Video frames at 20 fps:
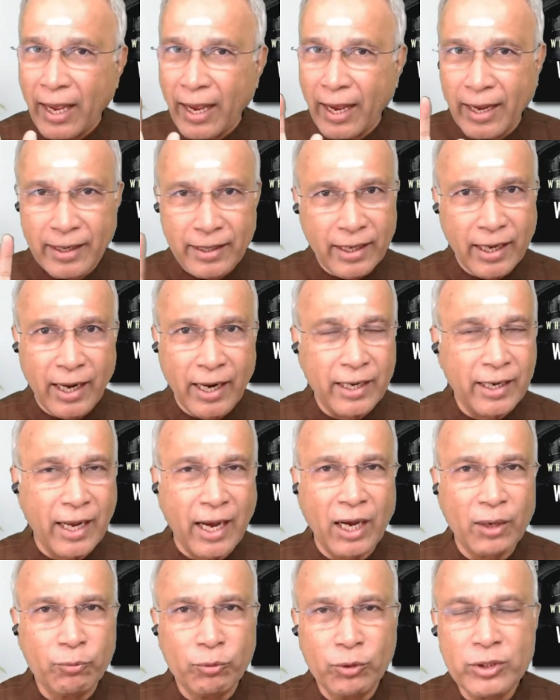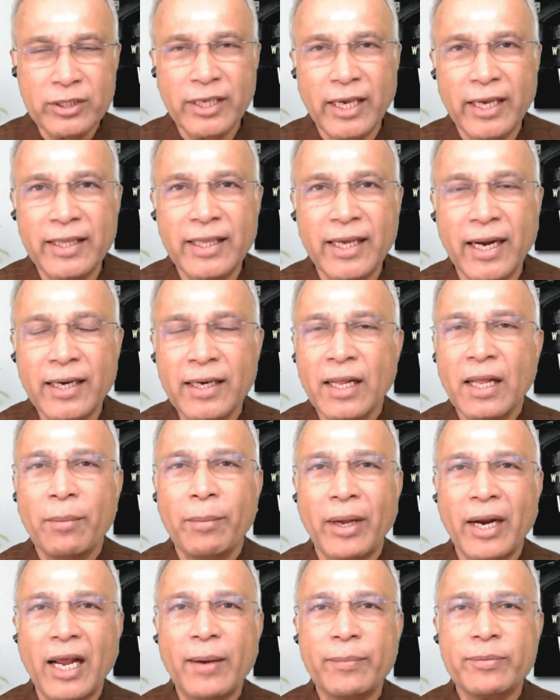And I would say that
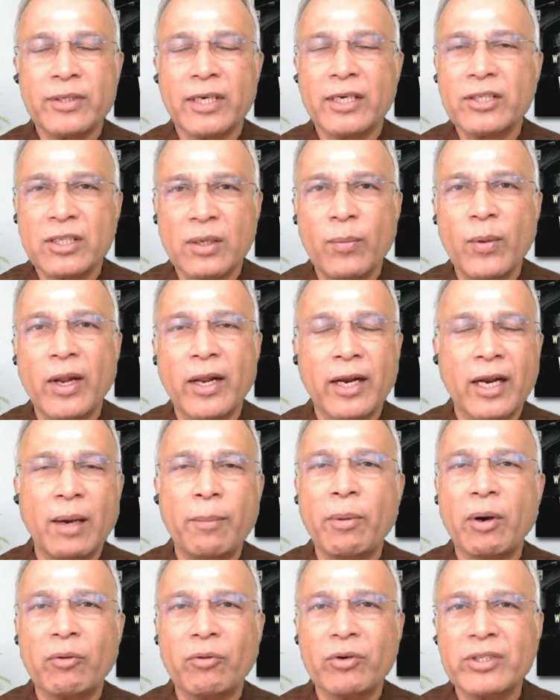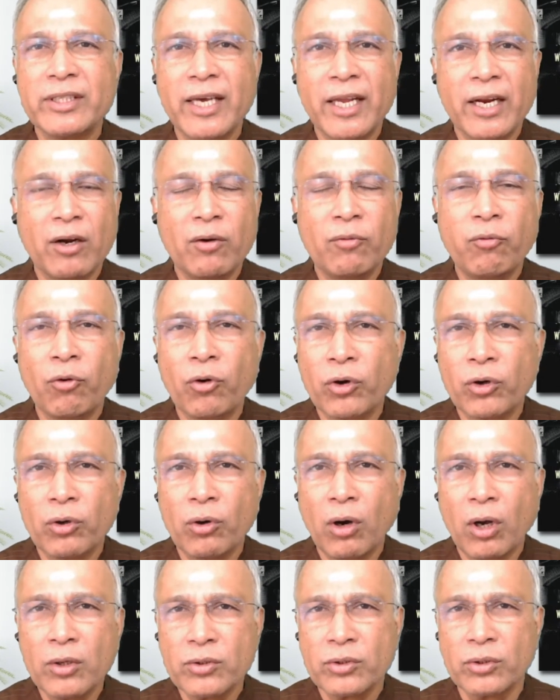perhaps a similar number was there in Fordow
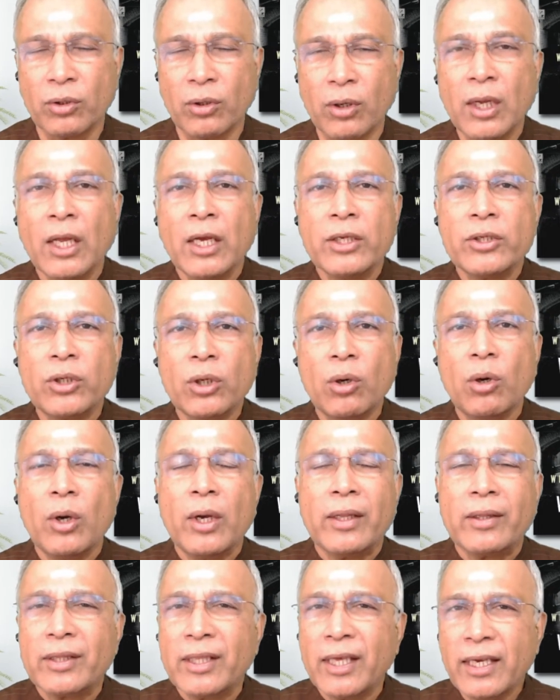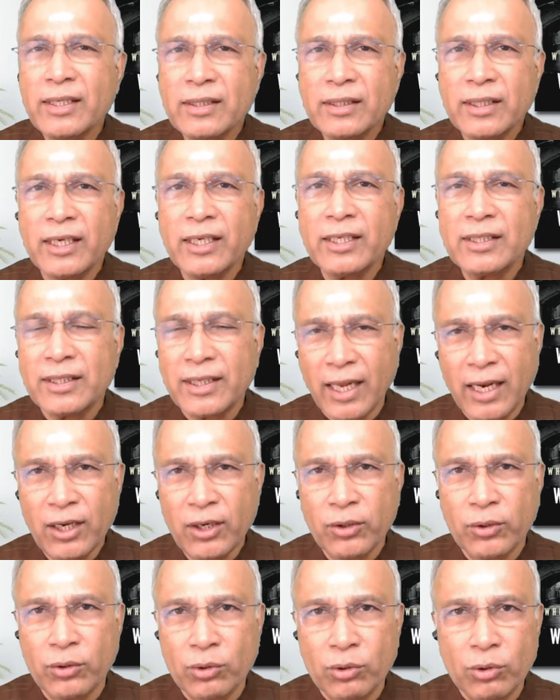also. So these things tell
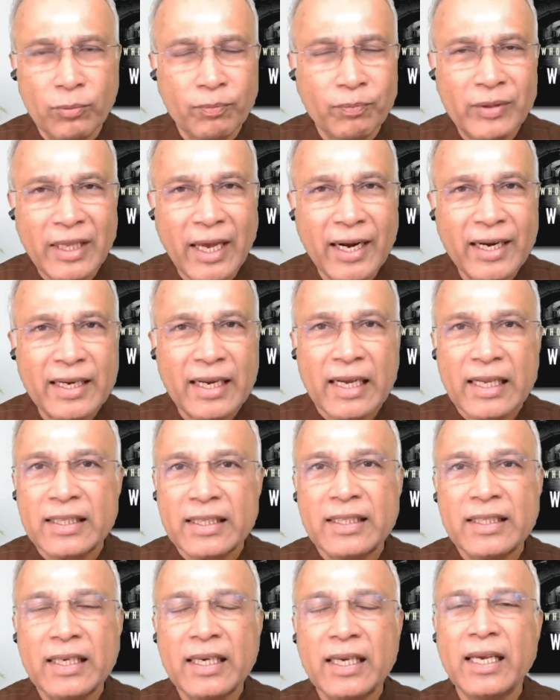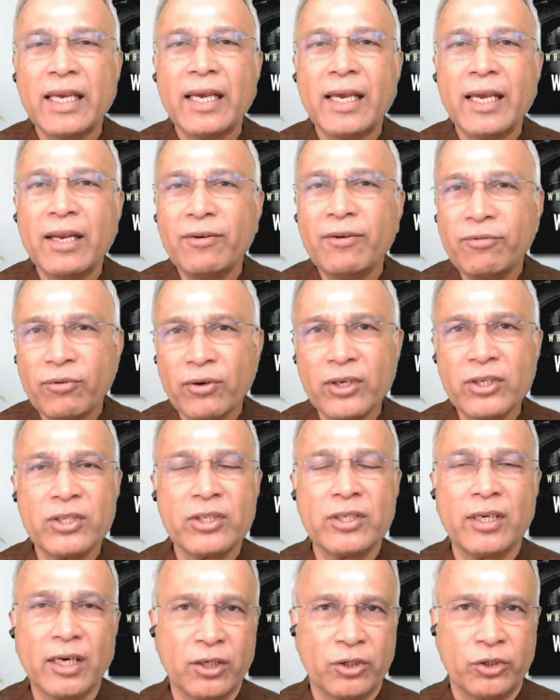you that the
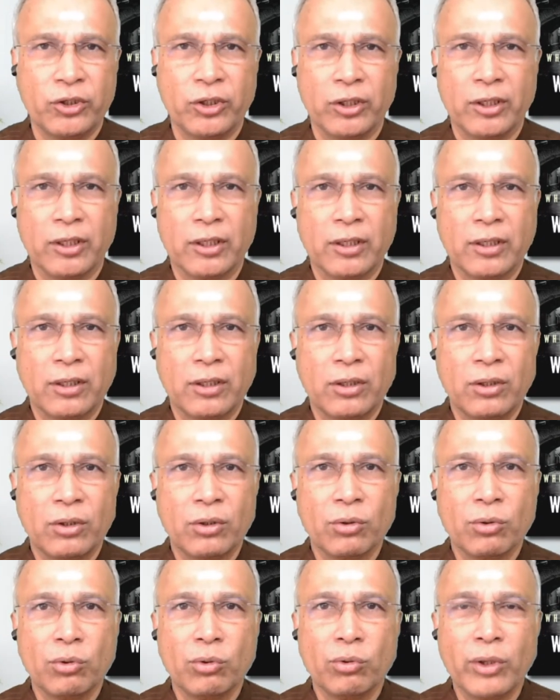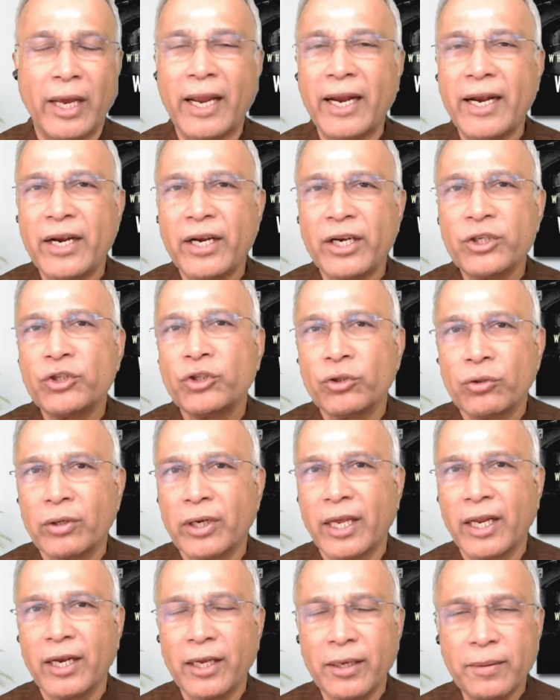infrastructure to enrich
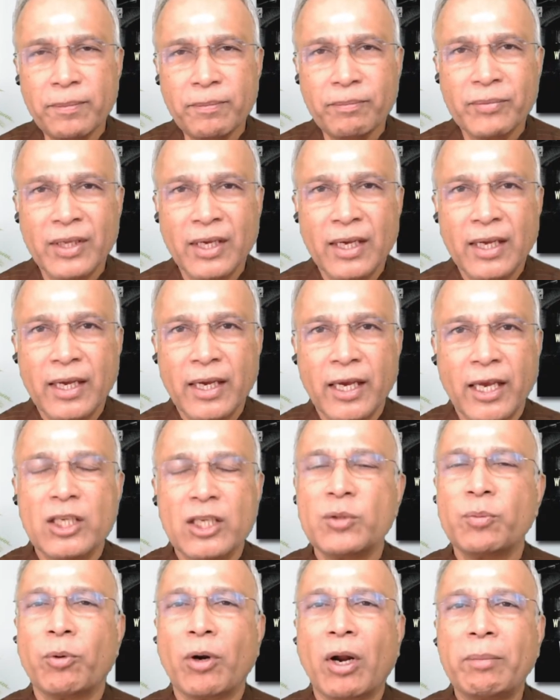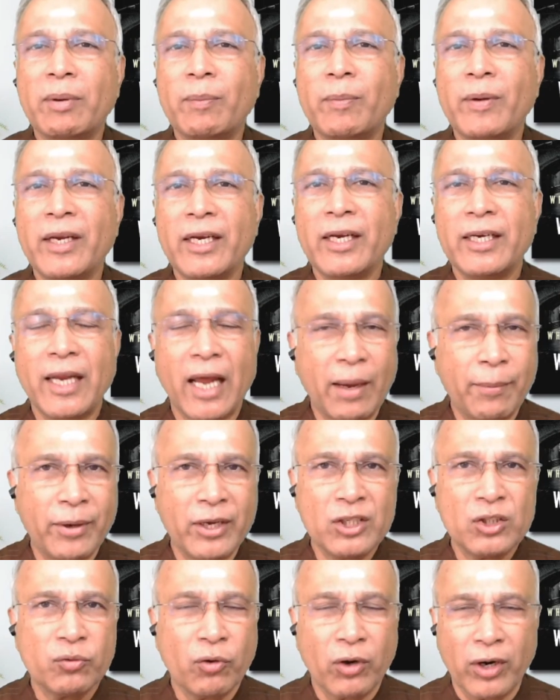uranium is probably
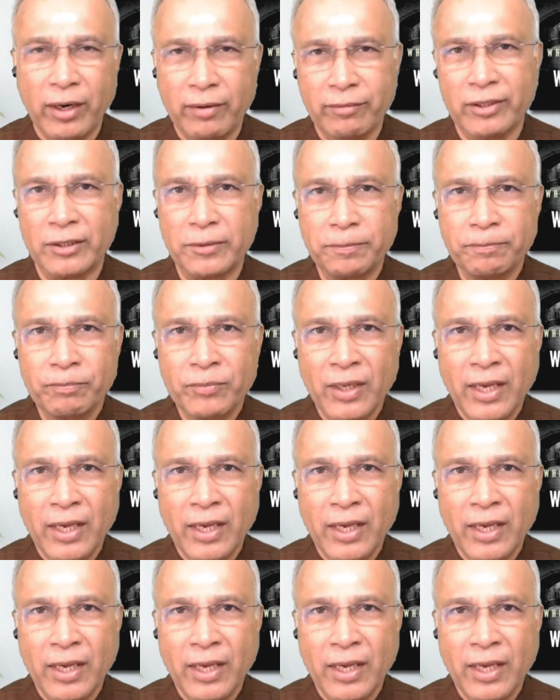damaged forever.